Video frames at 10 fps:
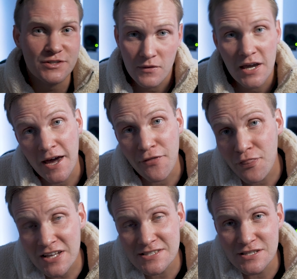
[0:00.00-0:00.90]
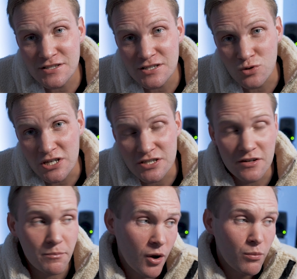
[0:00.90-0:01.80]
Yeah, and that's the situation
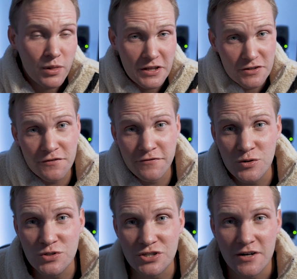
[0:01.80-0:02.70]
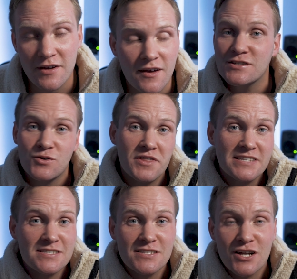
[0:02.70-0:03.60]
and probably the future. So
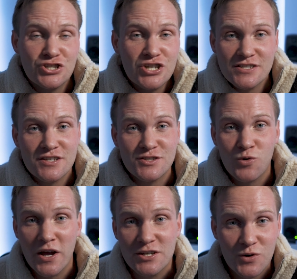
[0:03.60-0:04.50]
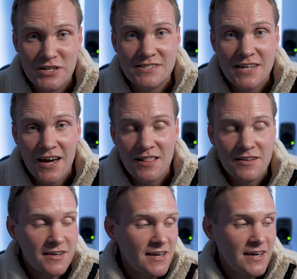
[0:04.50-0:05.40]
this is not just the 2020 style.
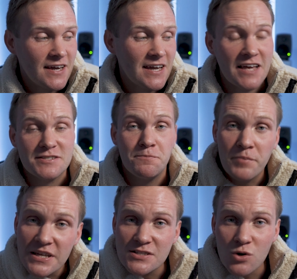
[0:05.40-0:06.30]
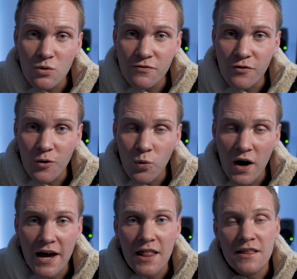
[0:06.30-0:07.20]
It has been so for a
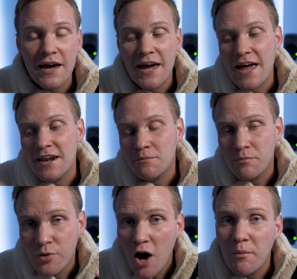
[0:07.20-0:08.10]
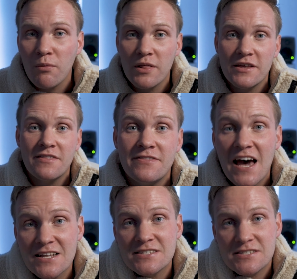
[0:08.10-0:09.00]
while, and probably
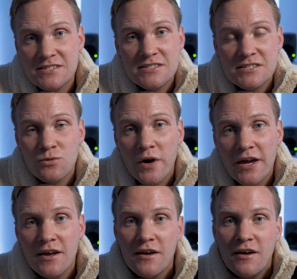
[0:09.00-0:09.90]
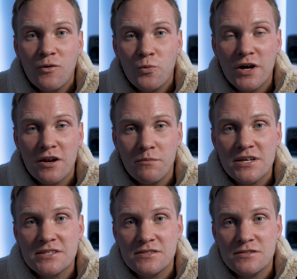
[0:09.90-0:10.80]
that's the way we're gonna
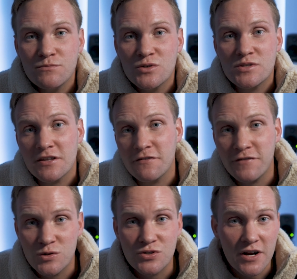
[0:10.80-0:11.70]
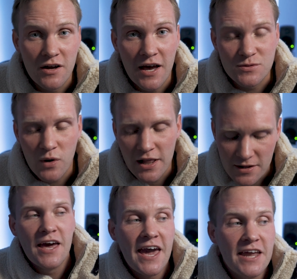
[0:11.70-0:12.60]
mix music in the future as well.
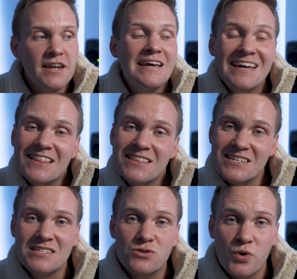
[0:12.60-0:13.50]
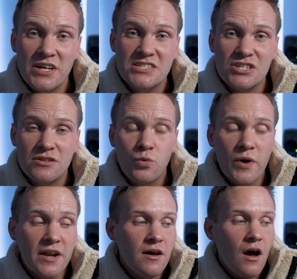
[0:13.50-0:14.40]
And in this situation,
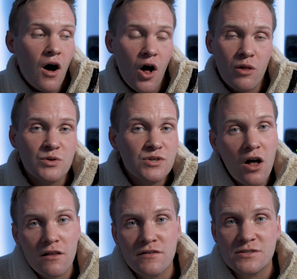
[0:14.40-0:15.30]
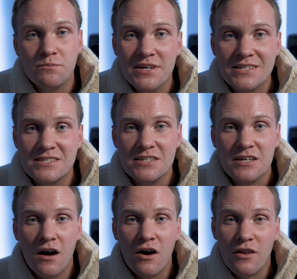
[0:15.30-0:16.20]
when almost all of us
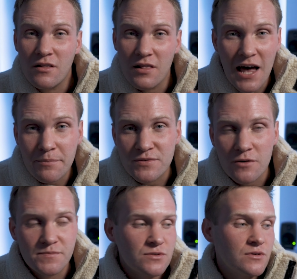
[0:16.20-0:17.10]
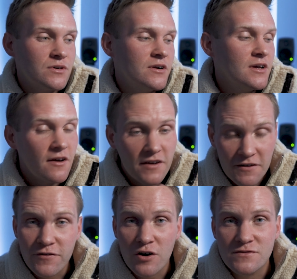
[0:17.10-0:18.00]
mixing on laptops or in
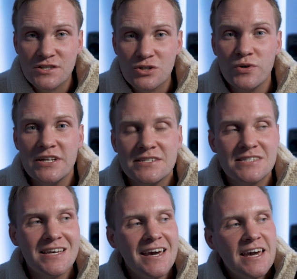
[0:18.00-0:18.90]
front of screens,